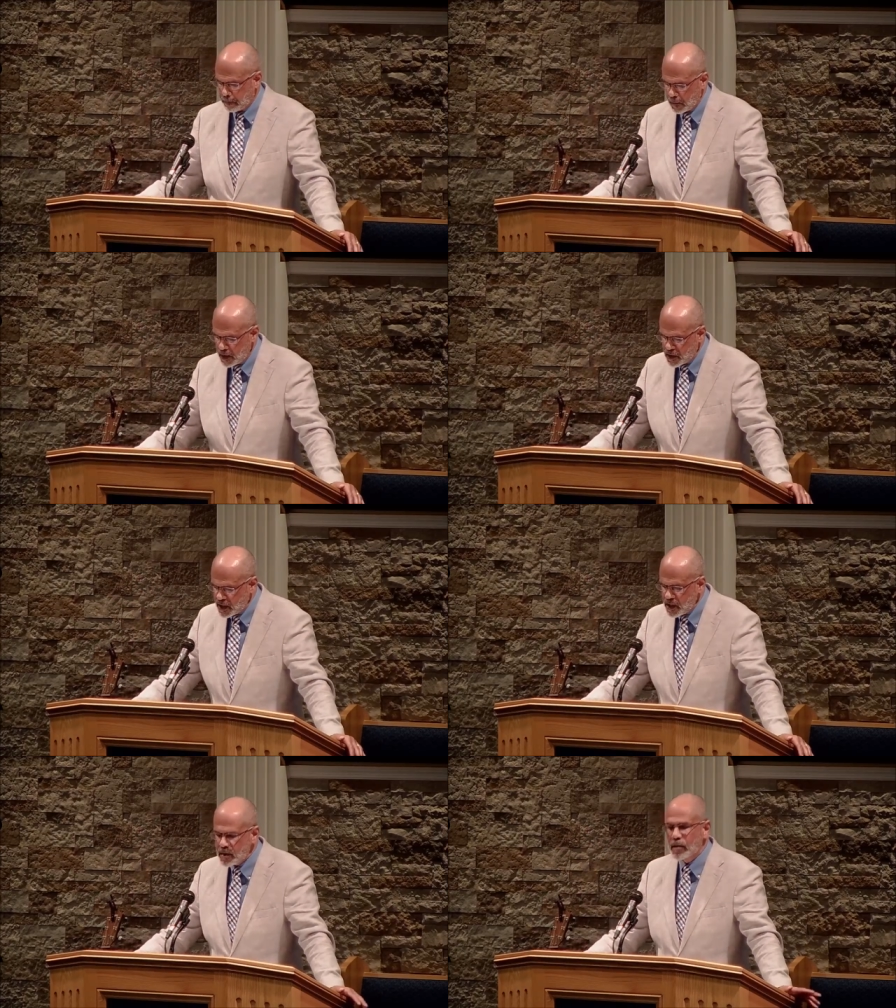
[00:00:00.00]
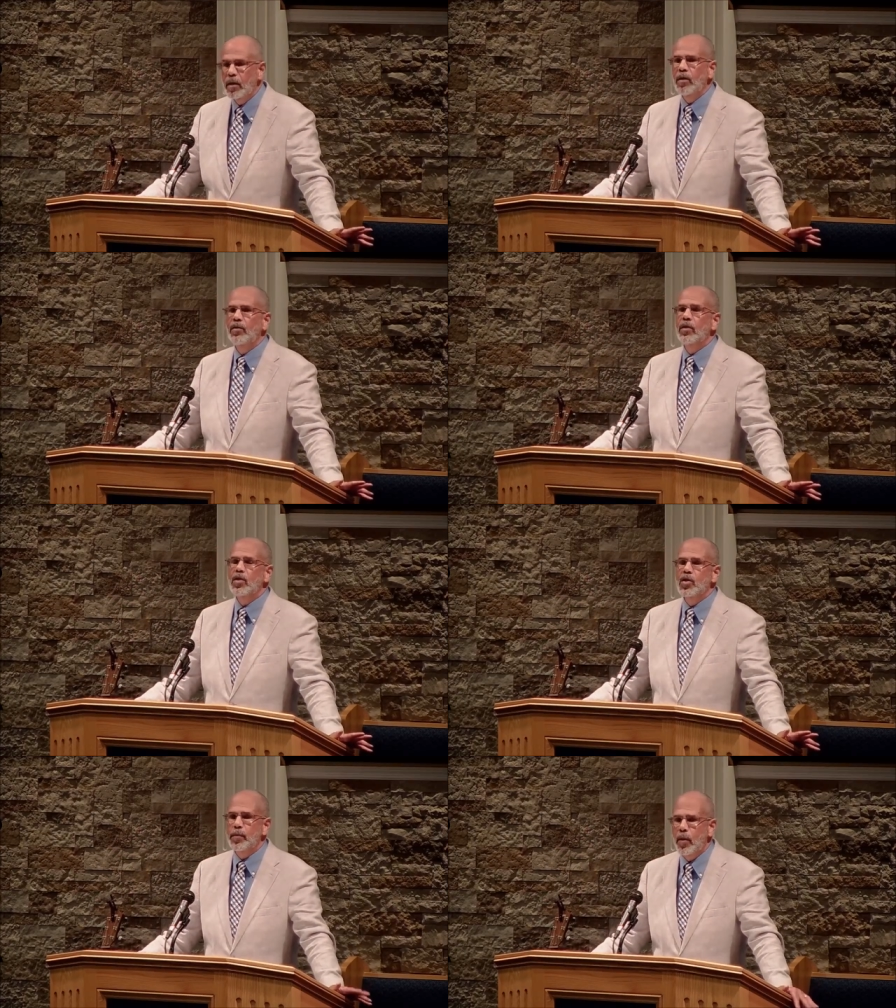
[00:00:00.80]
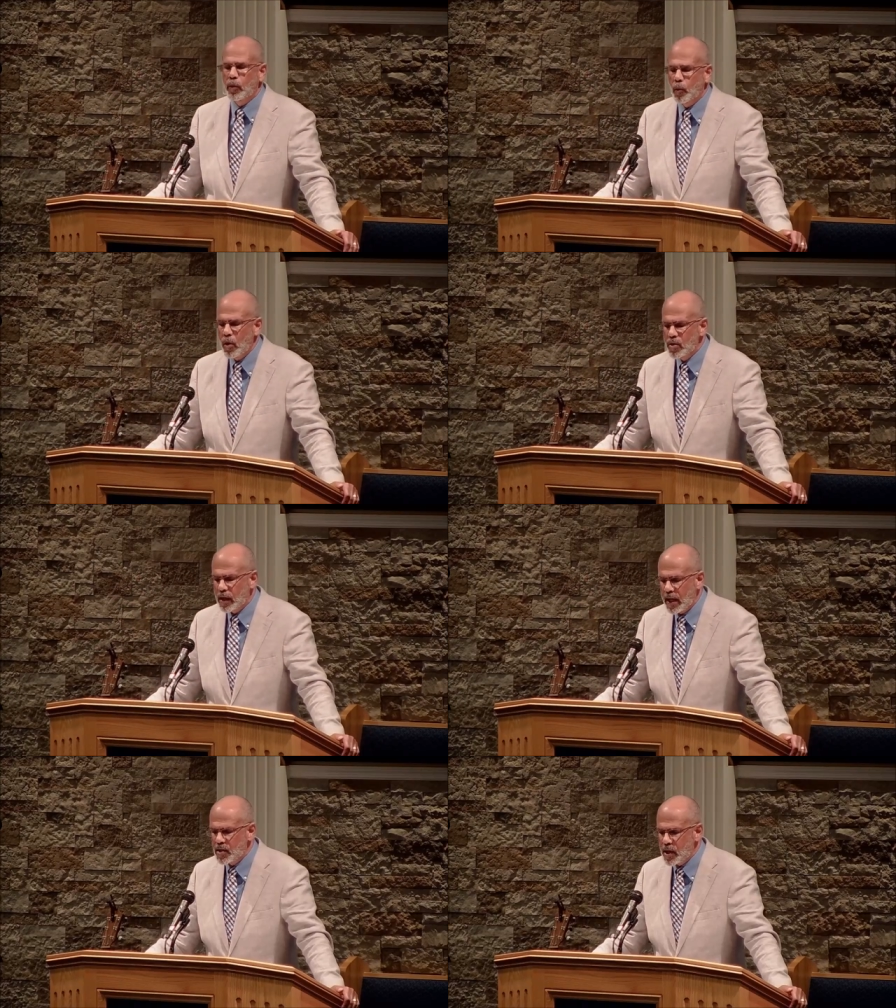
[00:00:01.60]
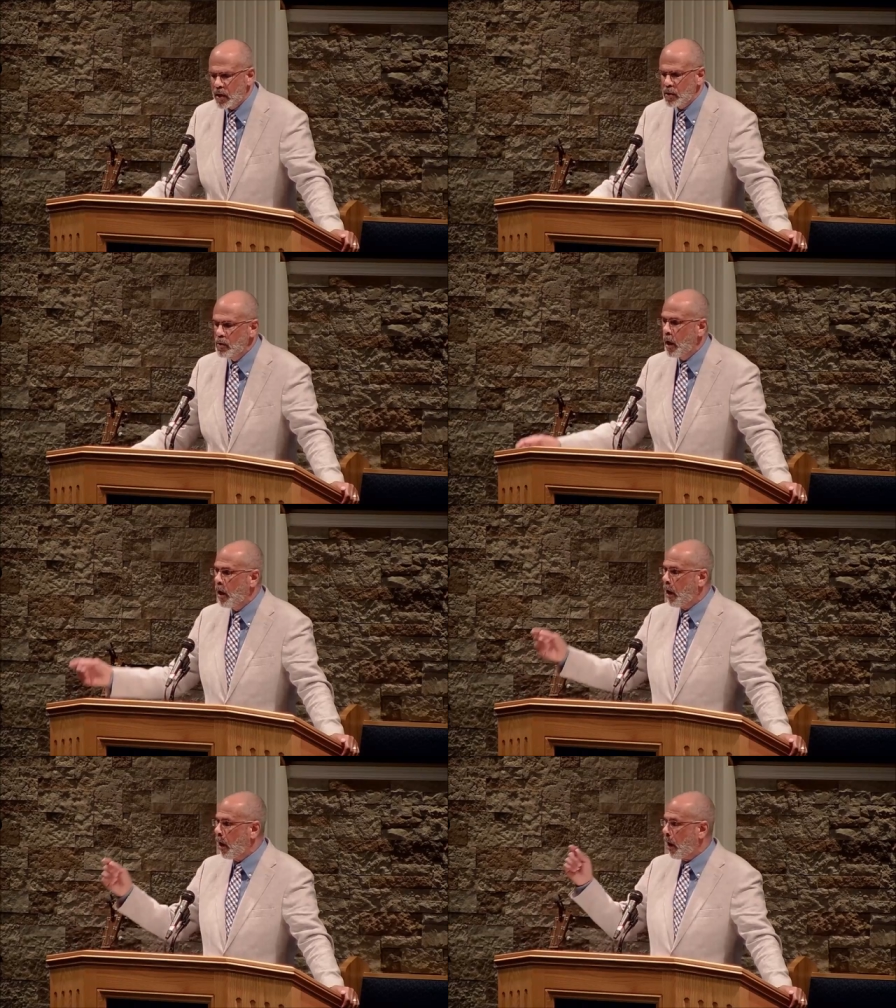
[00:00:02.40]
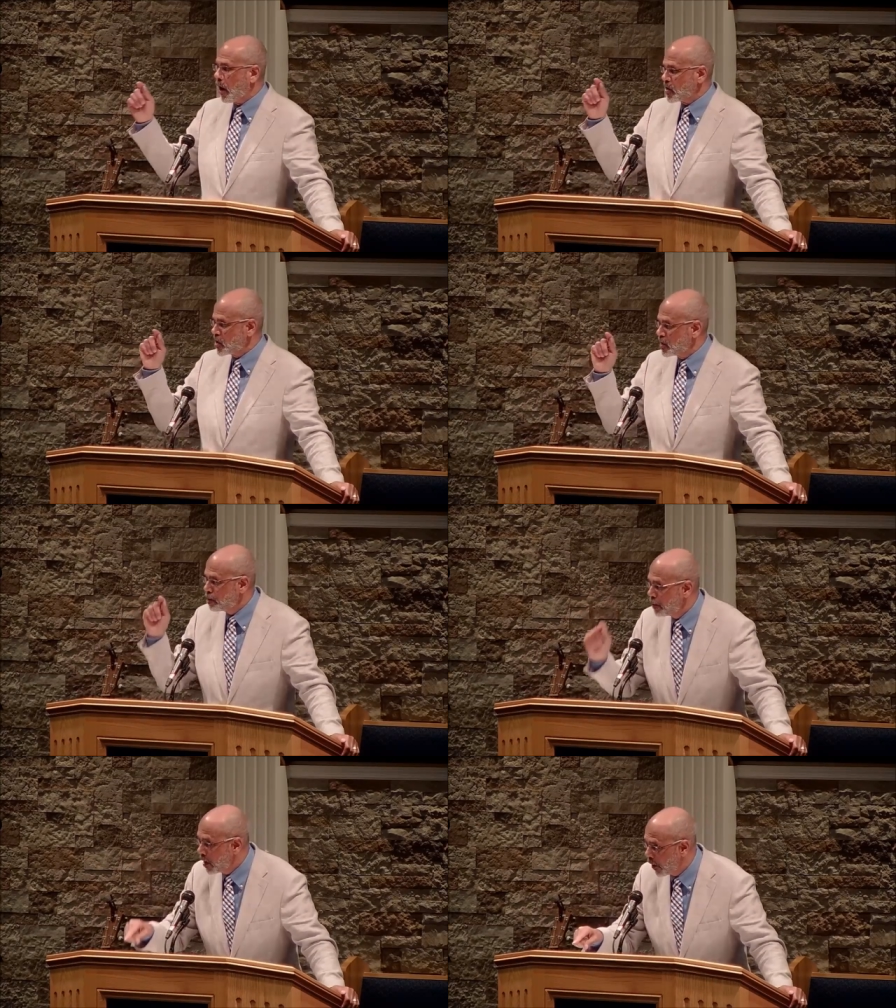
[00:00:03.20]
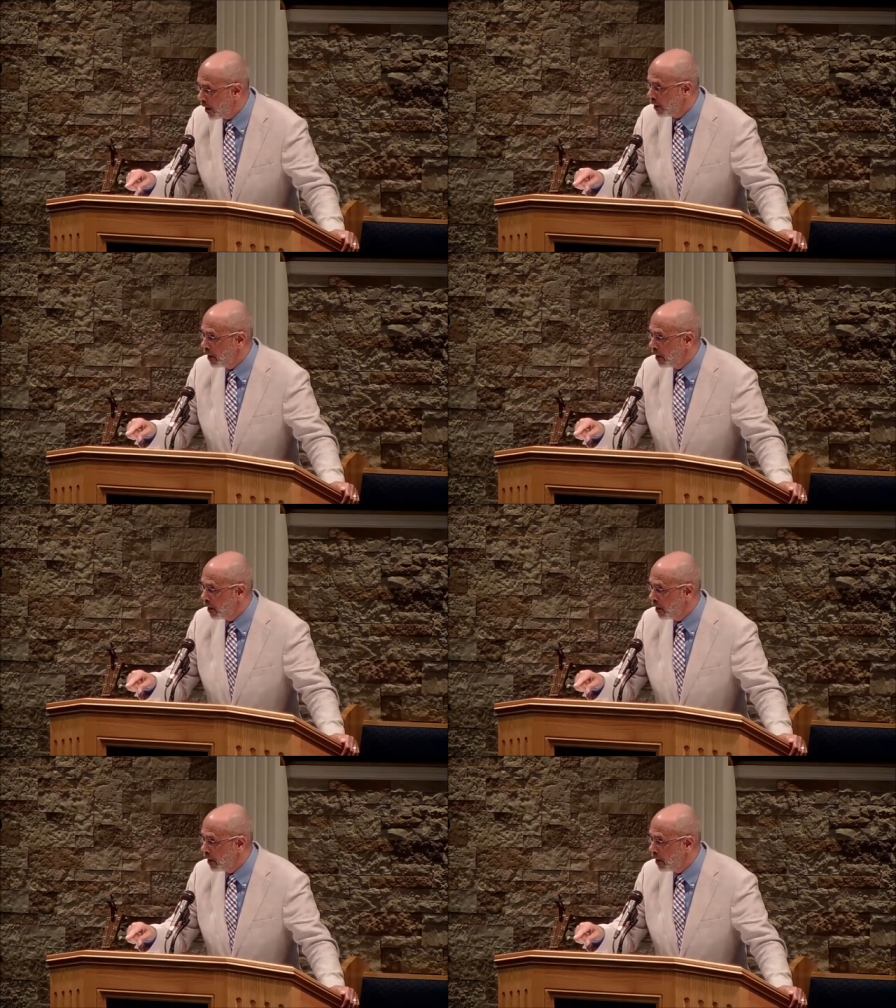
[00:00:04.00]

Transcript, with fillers: He sees the things in the spirit. The words that I say to you are spirit,